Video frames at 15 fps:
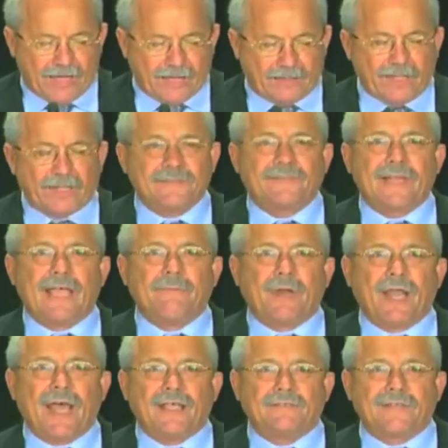and
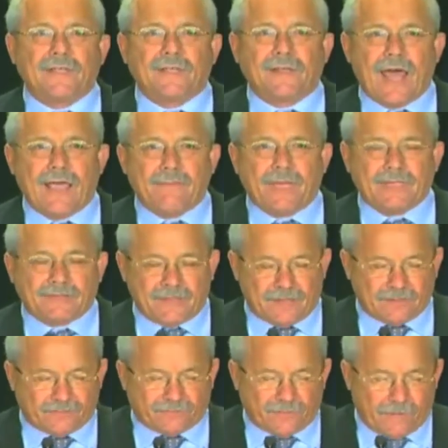destabilizing climate that
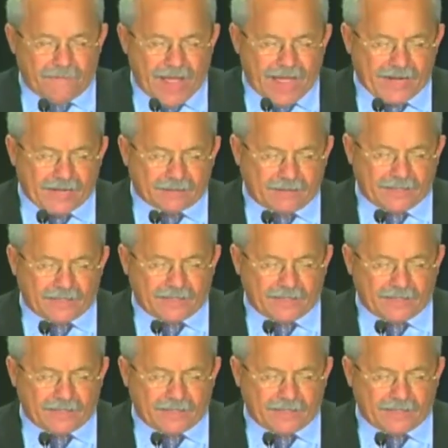is dramatically